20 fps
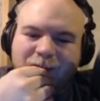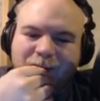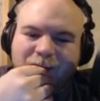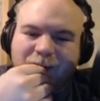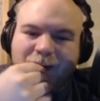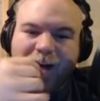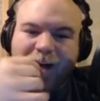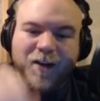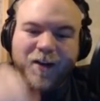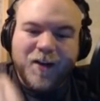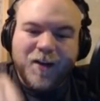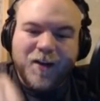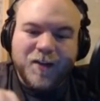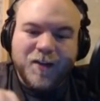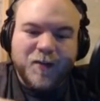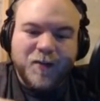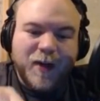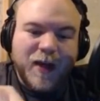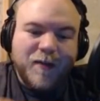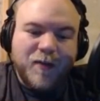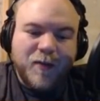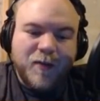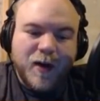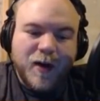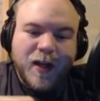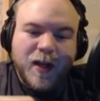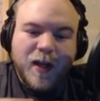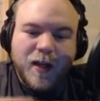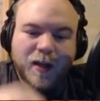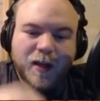Alright, good. So we have a rare
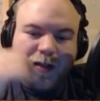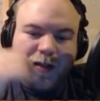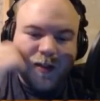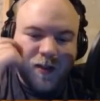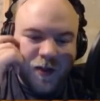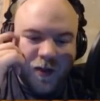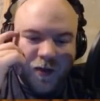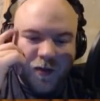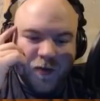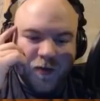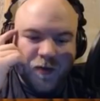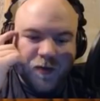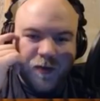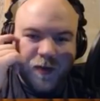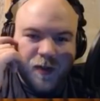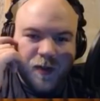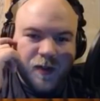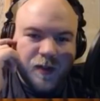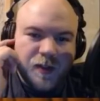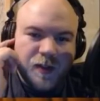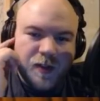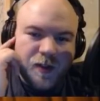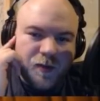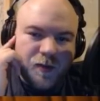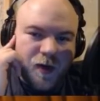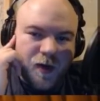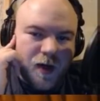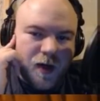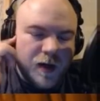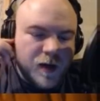candy to use with
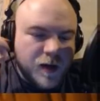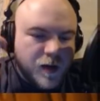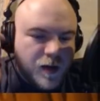Decidueye.